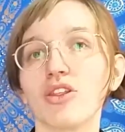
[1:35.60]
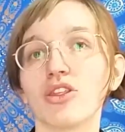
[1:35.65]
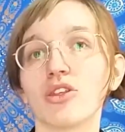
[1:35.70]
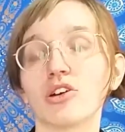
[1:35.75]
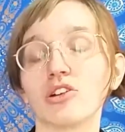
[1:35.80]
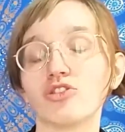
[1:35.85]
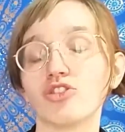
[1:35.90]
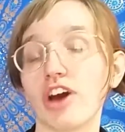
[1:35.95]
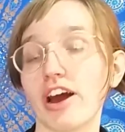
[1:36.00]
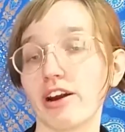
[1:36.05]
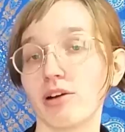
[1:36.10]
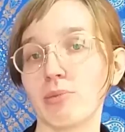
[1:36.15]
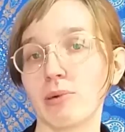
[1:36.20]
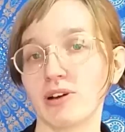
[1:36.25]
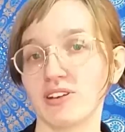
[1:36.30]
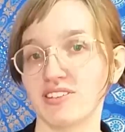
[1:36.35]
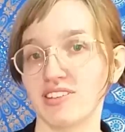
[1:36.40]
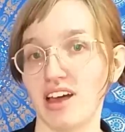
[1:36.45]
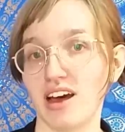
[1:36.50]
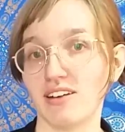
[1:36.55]
the dryer
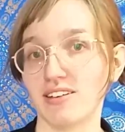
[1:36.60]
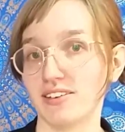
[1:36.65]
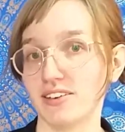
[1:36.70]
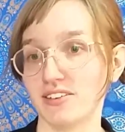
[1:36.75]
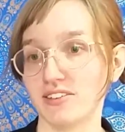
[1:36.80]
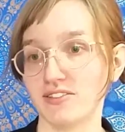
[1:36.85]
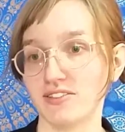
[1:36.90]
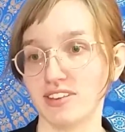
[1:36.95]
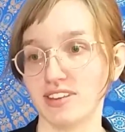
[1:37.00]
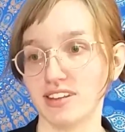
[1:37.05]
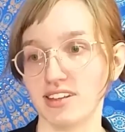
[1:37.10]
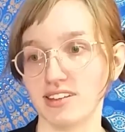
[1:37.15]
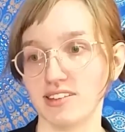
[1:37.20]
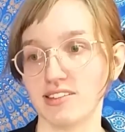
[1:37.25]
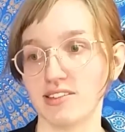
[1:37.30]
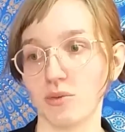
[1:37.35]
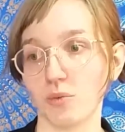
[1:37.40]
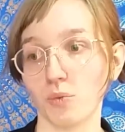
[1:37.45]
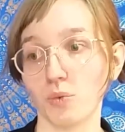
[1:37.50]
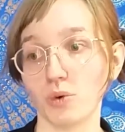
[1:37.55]
balls out of
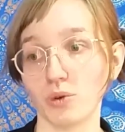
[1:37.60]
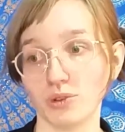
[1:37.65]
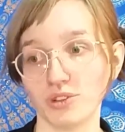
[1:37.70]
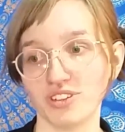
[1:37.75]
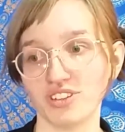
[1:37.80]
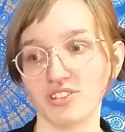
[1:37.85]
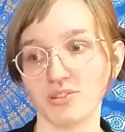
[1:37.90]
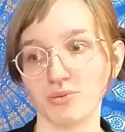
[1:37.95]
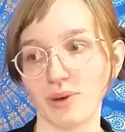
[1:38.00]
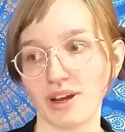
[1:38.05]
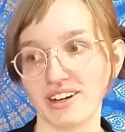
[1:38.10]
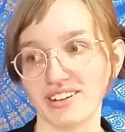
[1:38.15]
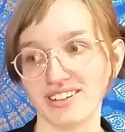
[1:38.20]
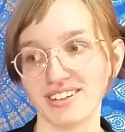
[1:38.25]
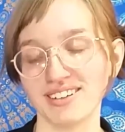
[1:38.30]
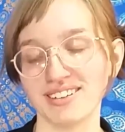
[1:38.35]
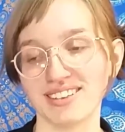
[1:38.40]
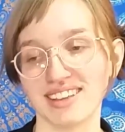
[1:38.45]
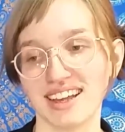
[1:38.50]
this wool sweater,